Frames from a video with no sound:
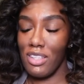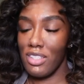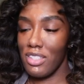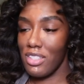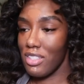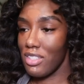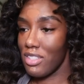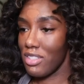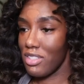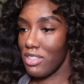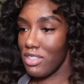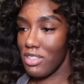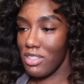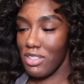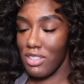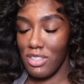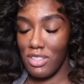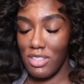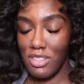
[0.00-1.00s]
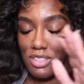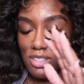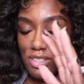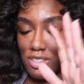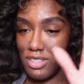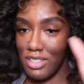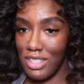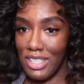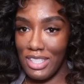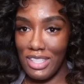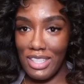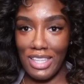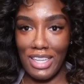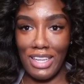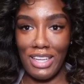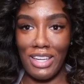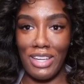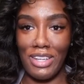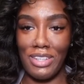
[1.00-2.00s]
Just
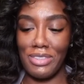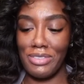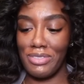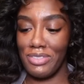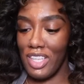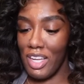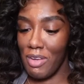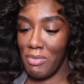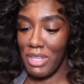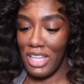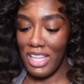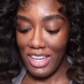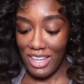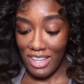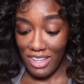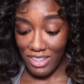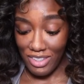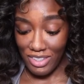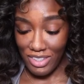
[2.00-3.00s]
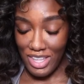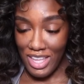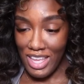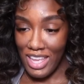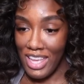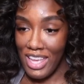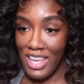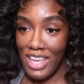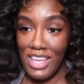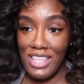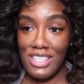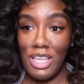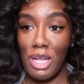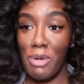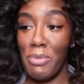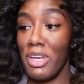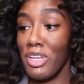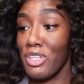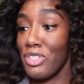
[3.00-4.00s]
let it go. I'm gonna let it go. It's
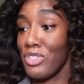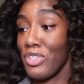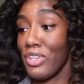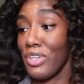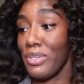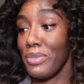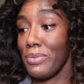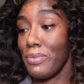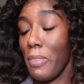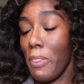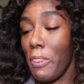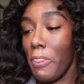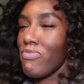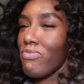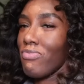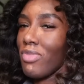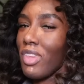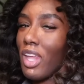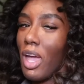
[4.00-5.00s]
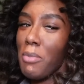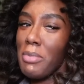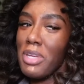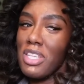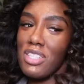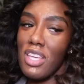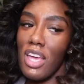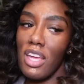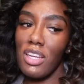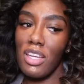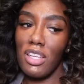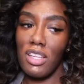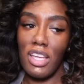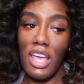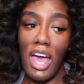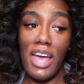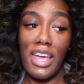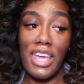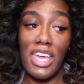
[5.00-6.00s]
out of my control. I mean,
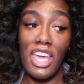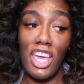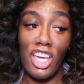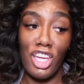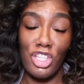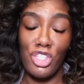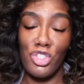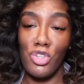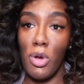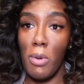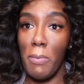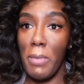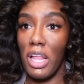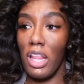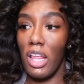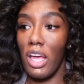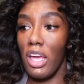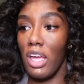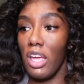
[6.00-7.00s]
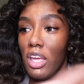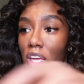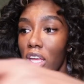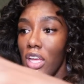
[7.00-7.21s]
technically I can control my life.